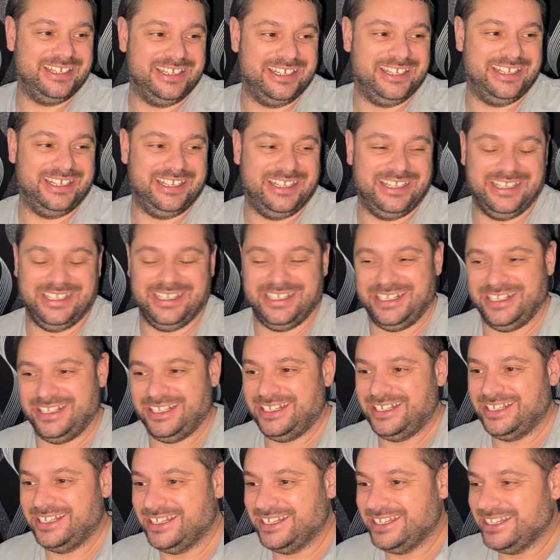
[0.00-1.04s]
the other
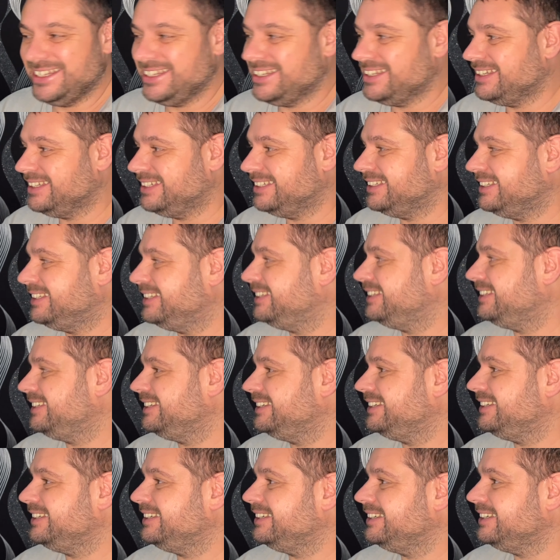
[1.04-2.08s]
one.
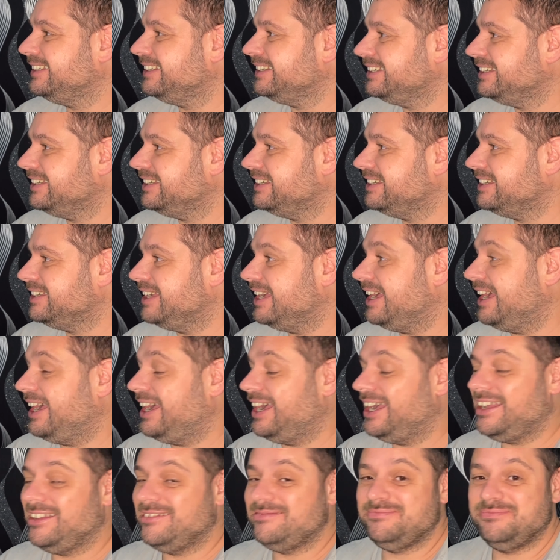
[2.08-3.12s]

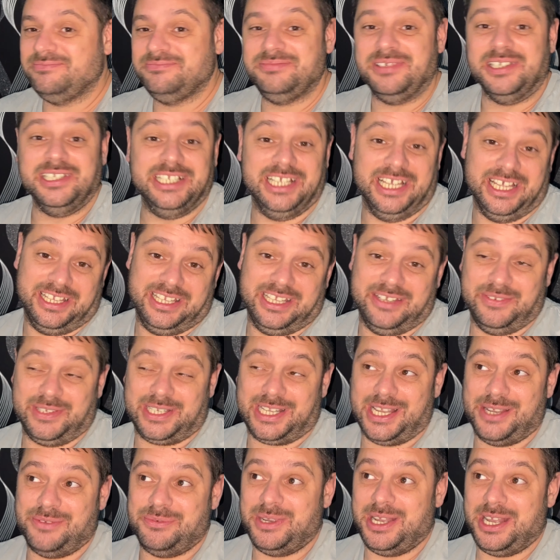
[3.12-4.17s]
Um, but yeah, there we
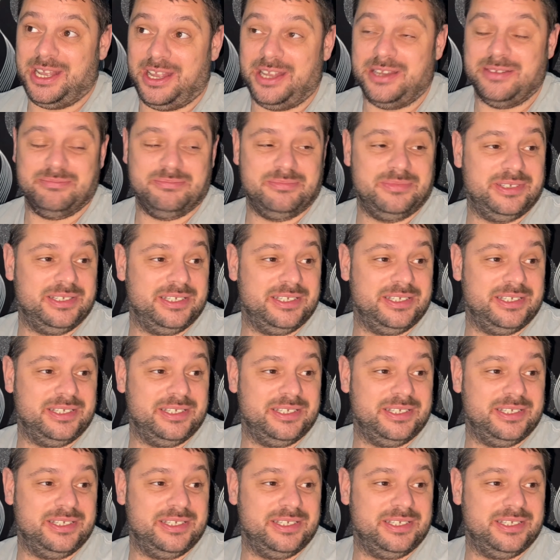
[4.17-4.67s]
go. We're home.